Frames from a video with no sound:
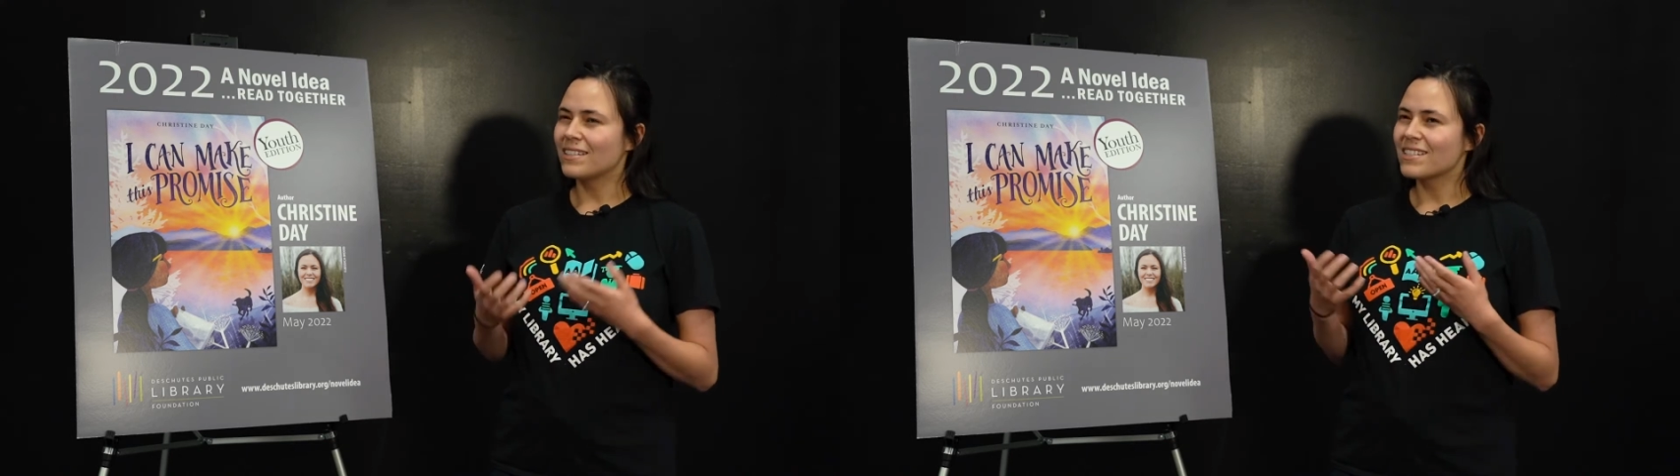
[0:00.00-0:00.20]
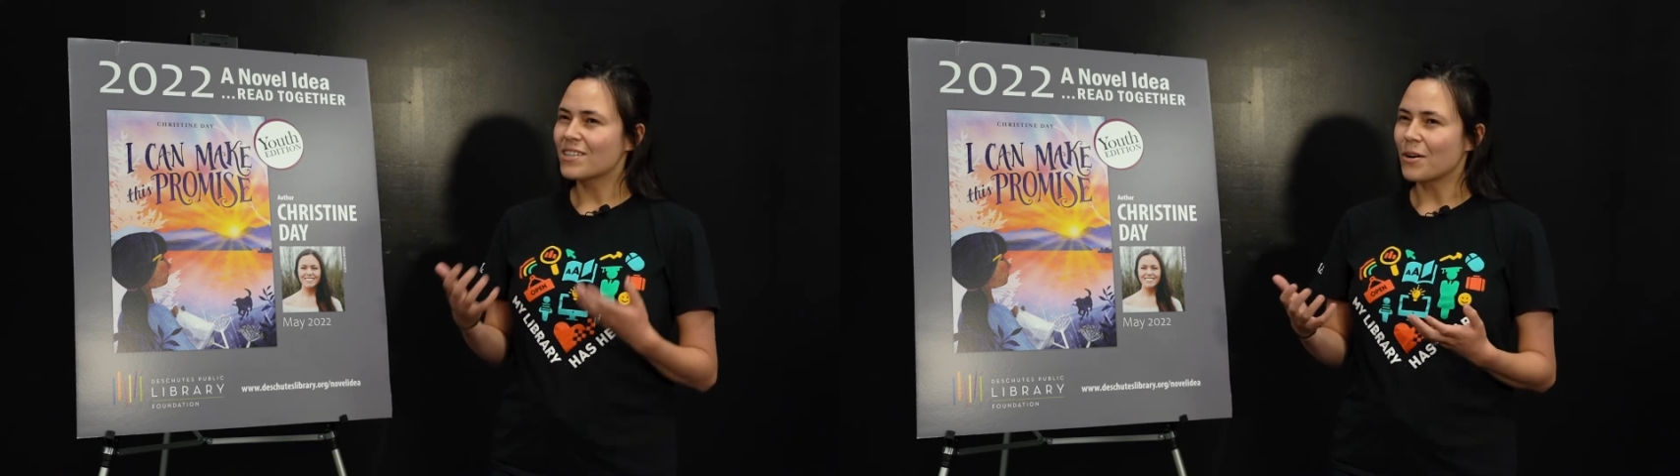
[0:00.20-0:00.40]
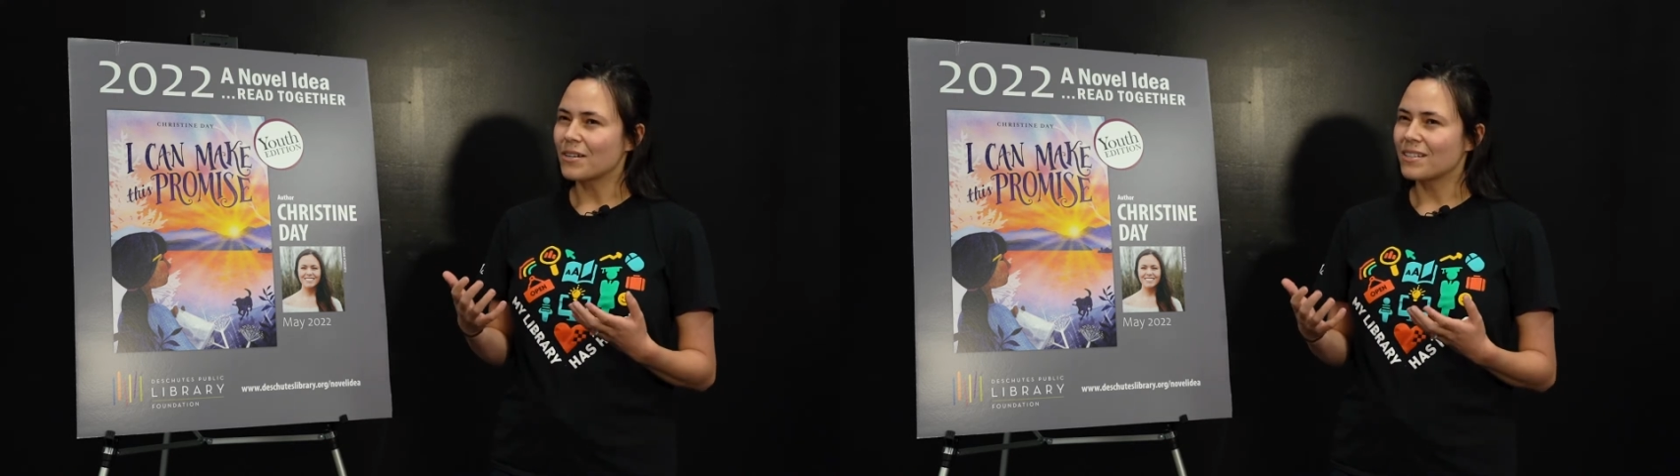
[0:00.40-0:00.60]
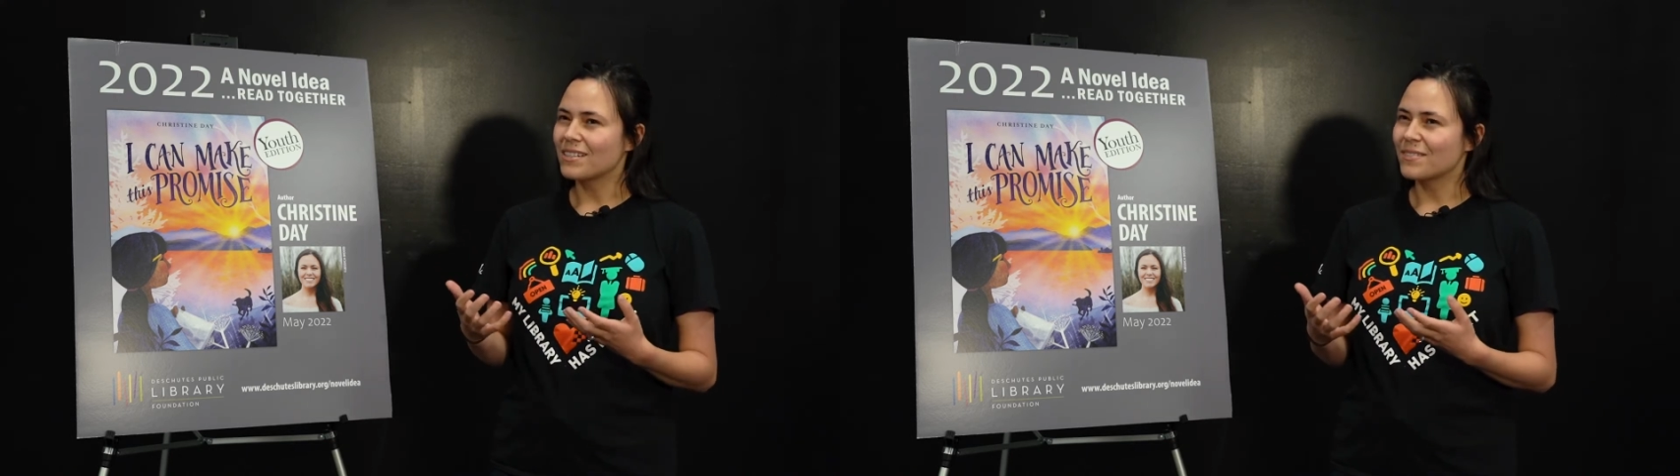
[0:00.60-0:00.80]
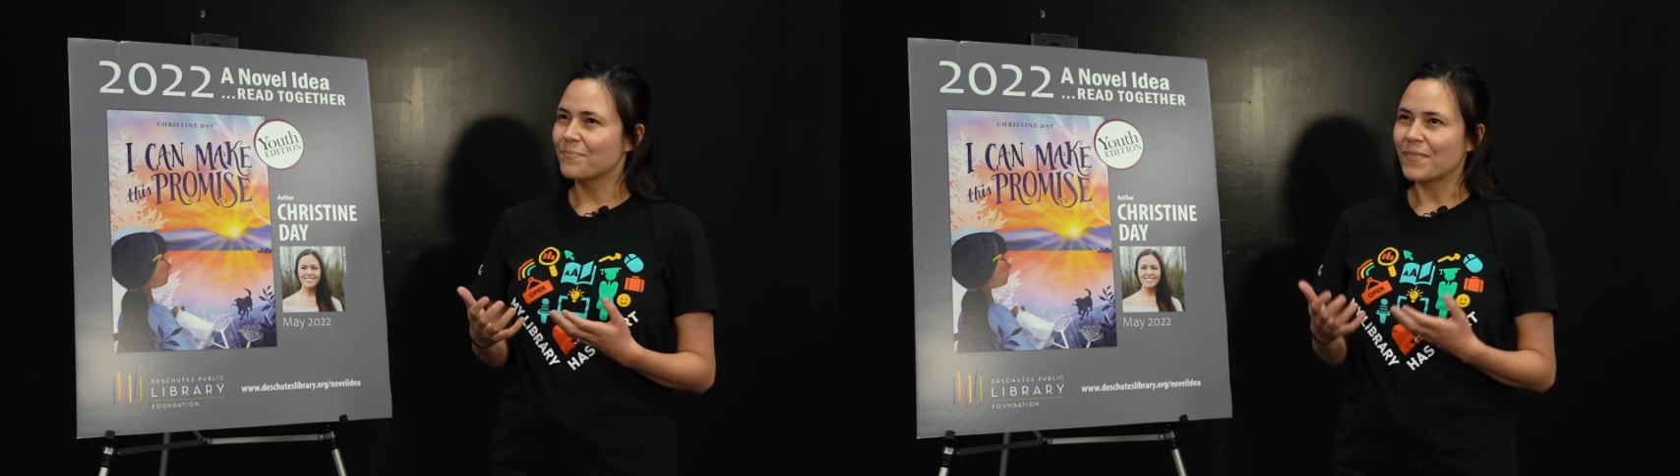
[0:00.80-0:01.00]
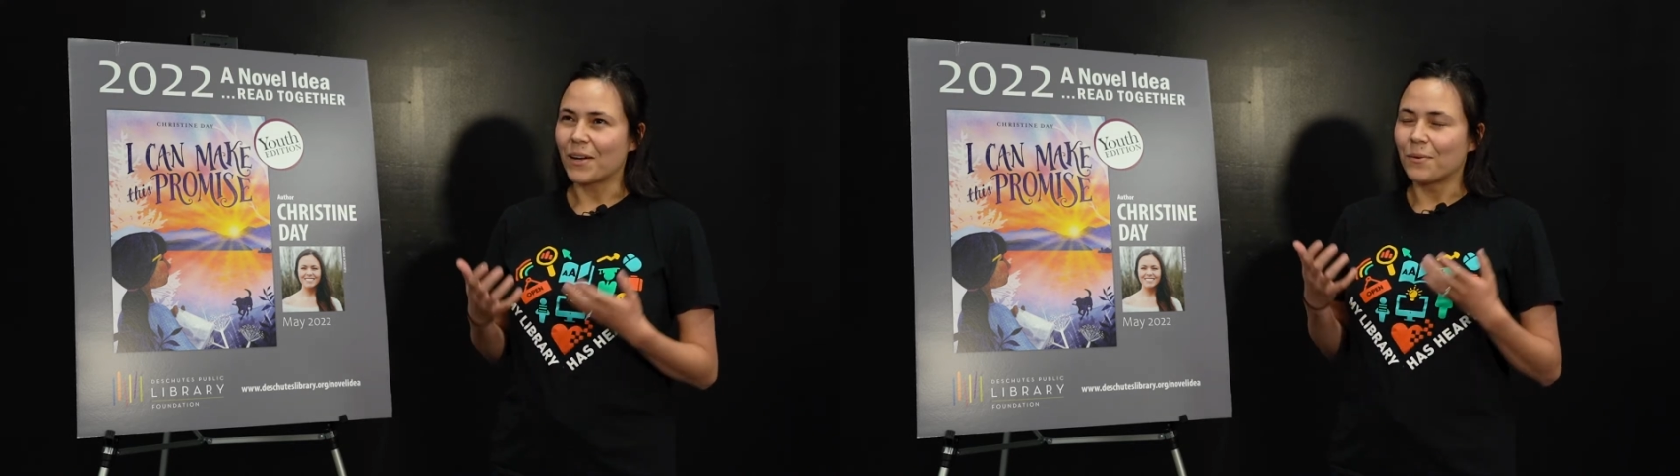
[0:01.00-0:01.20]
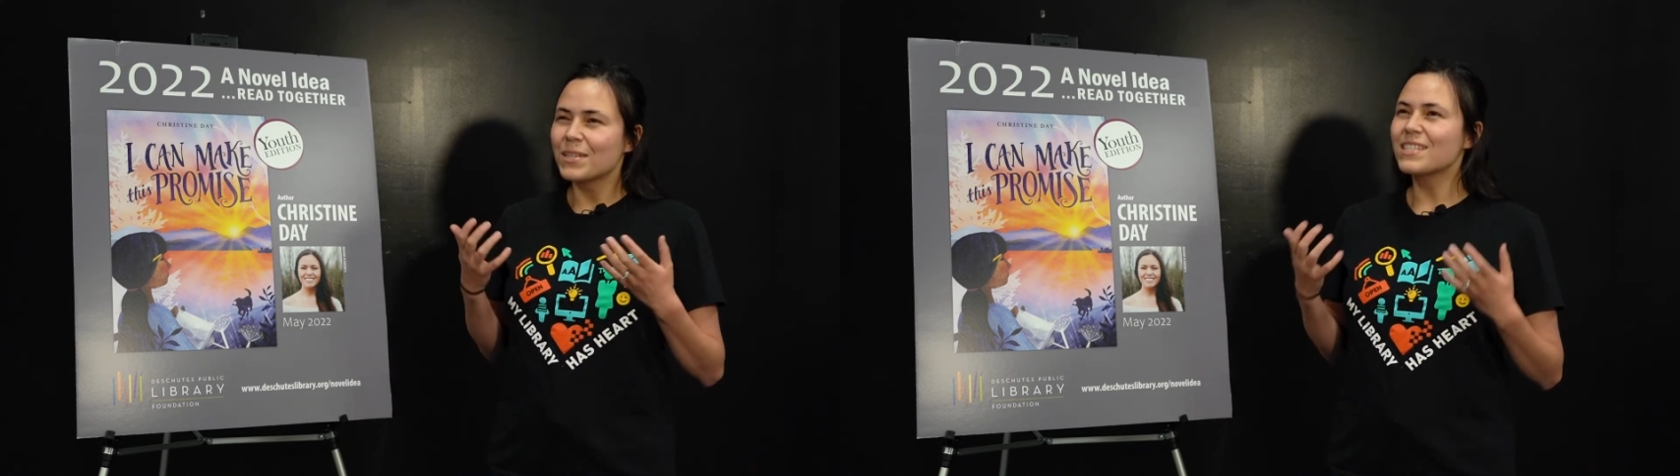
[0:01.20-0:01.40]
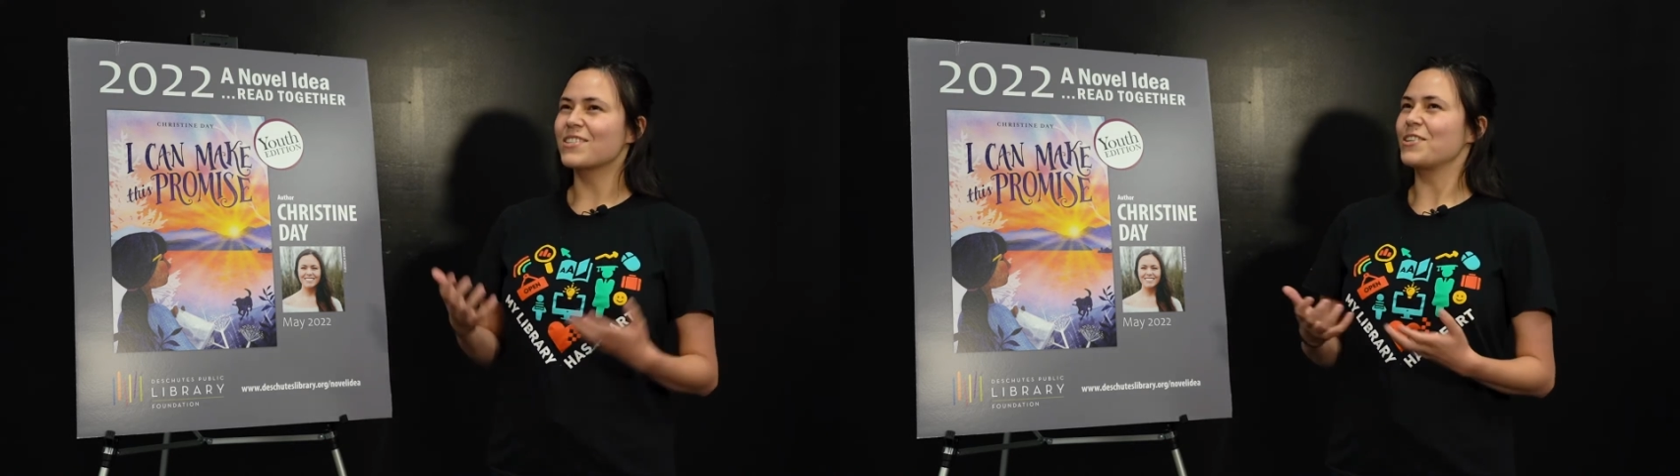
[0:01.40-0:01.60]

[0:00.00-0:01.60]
and disheartened. I wasn't